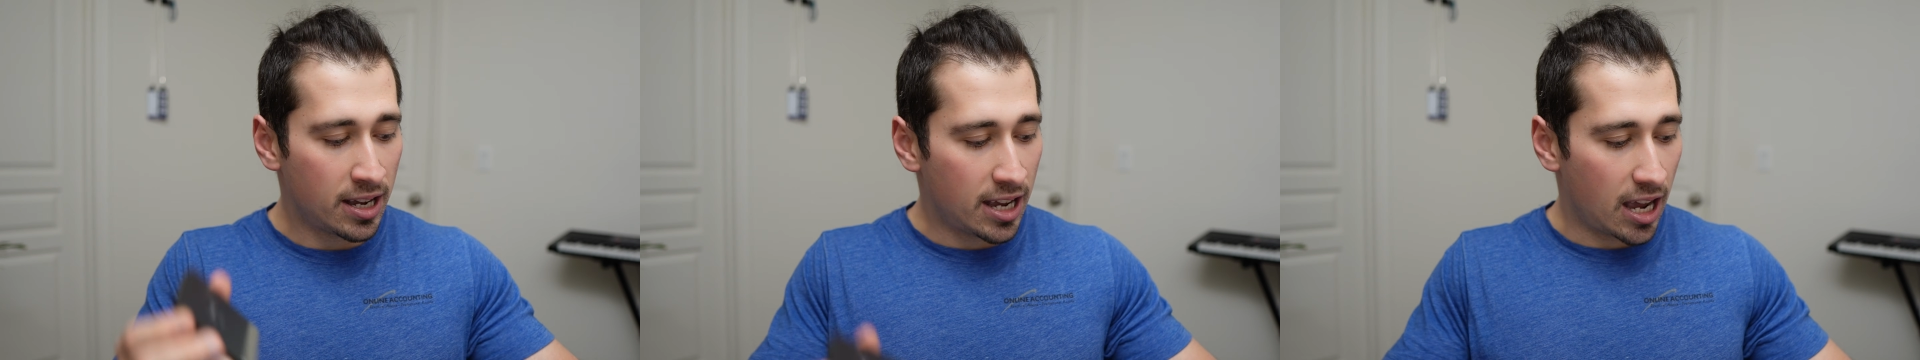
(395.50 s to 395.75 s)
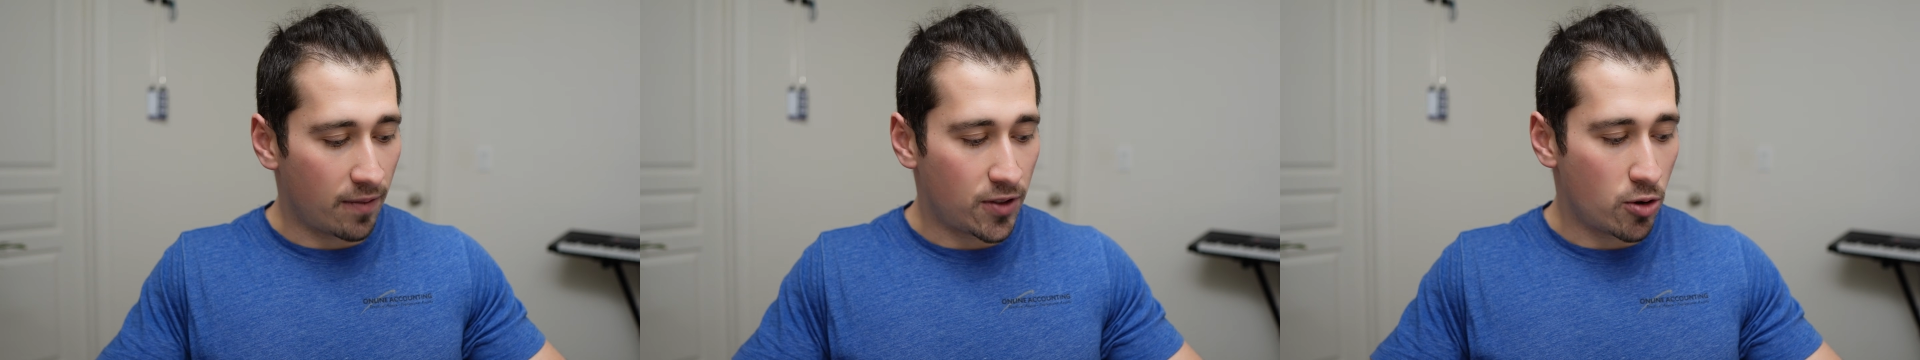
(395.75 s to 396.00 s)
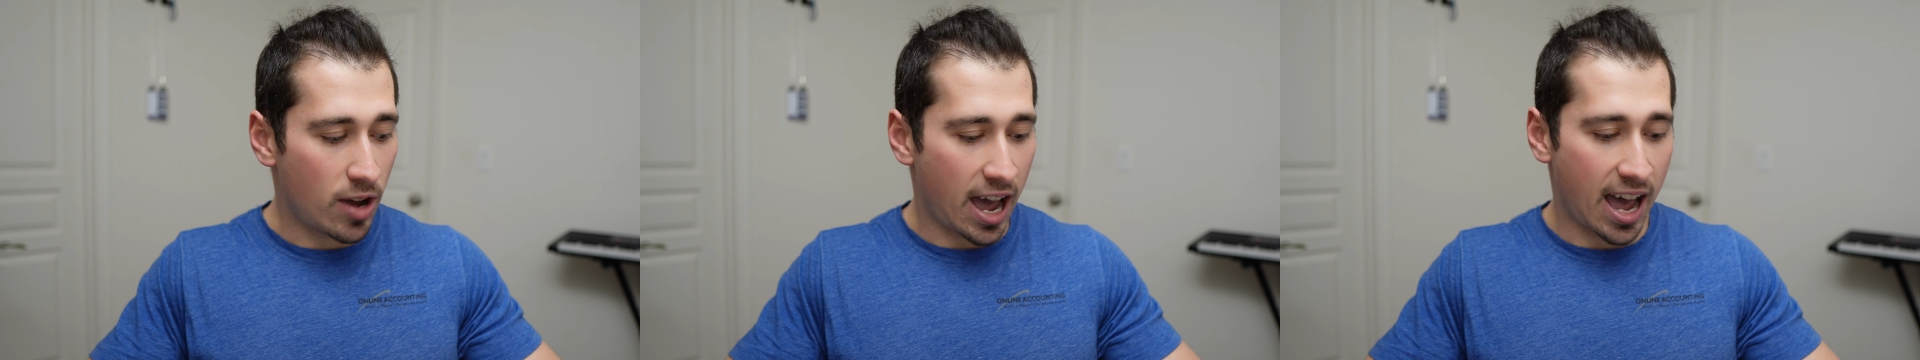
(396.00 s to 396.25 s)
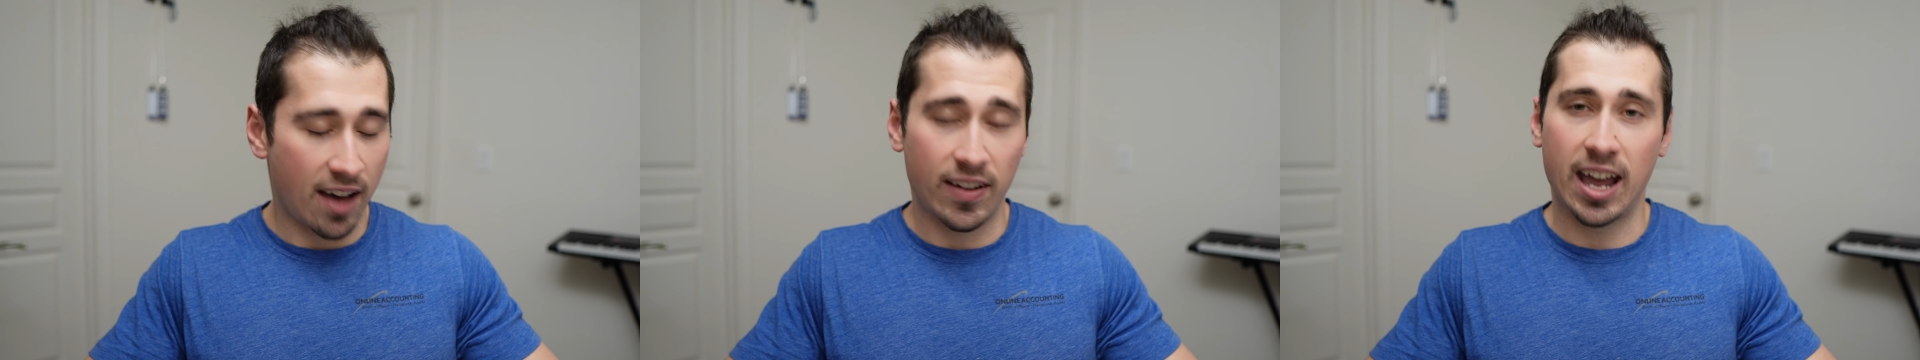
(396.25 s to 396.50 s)
If you
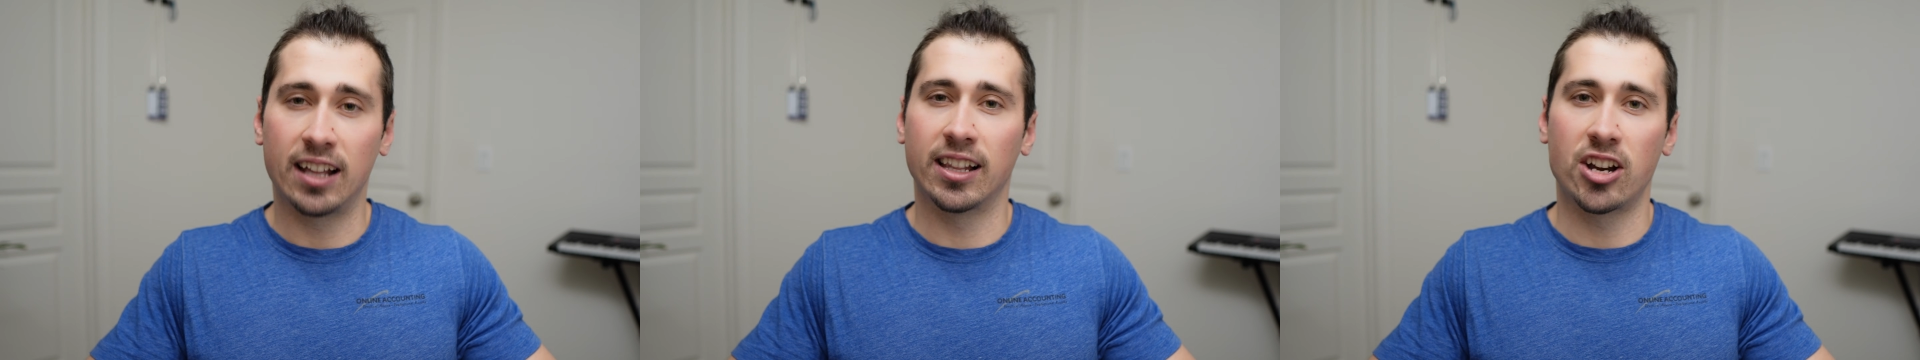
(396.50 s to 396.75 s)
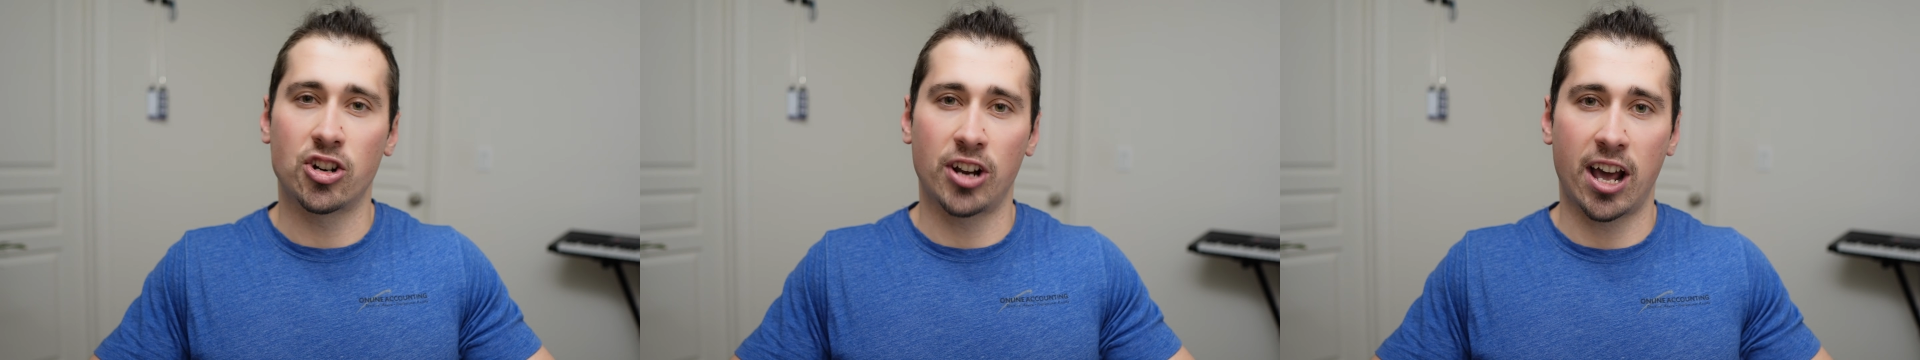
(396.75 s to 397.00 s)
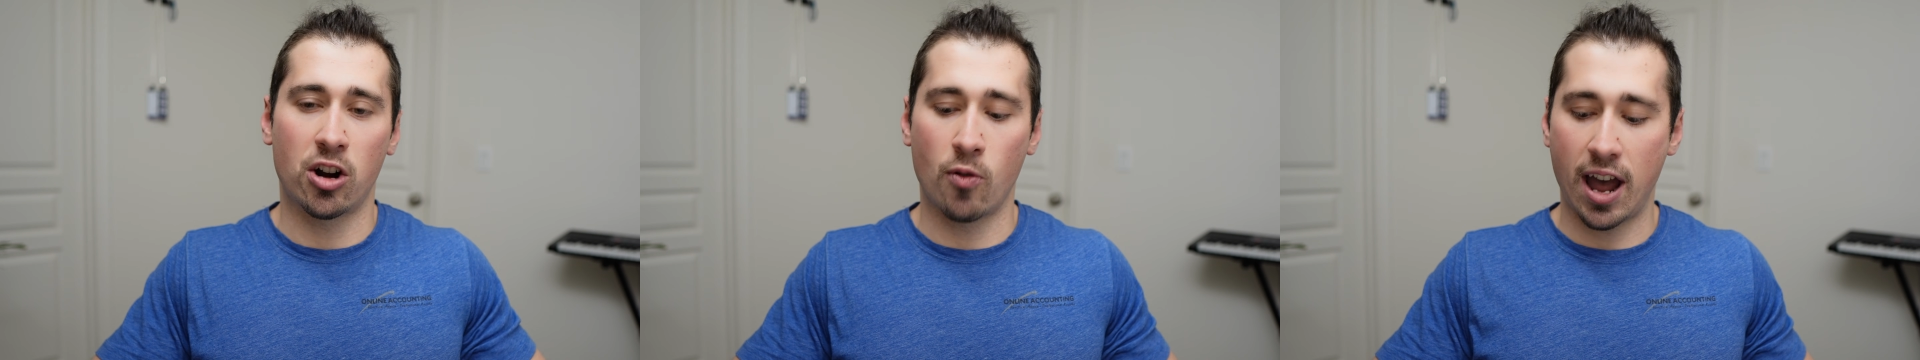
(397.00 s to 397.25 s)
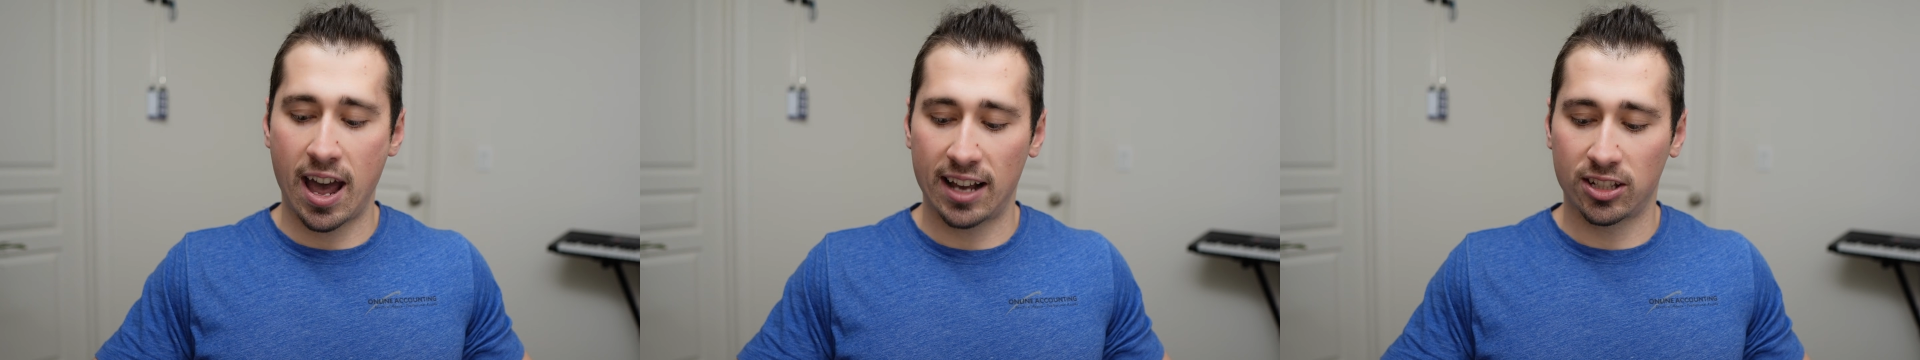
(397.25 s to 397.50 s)
have a Ledger Nano
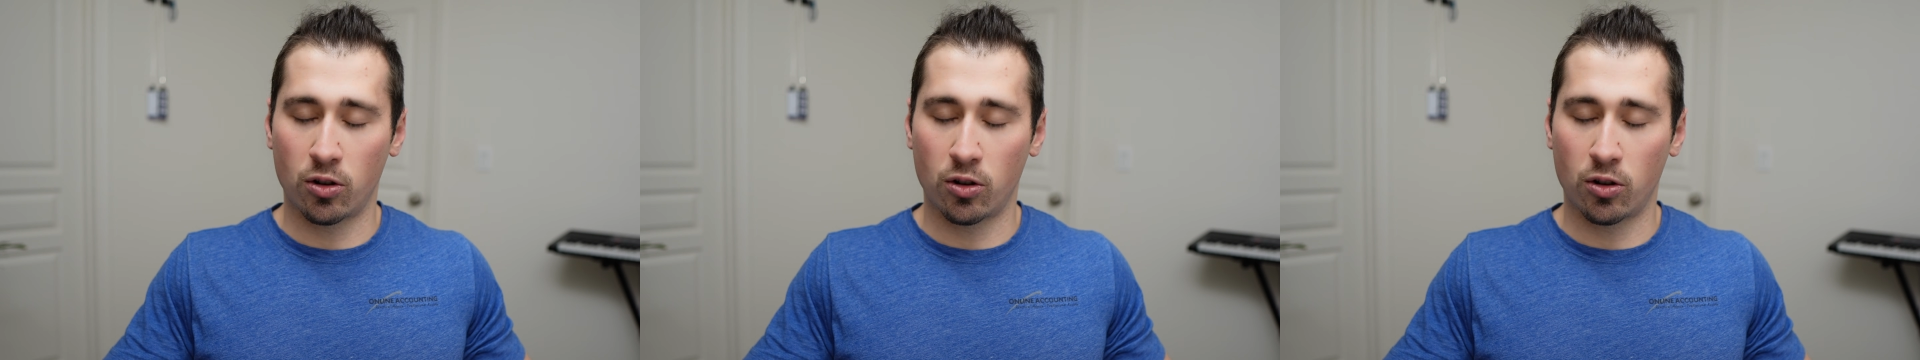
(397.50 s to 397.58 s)
X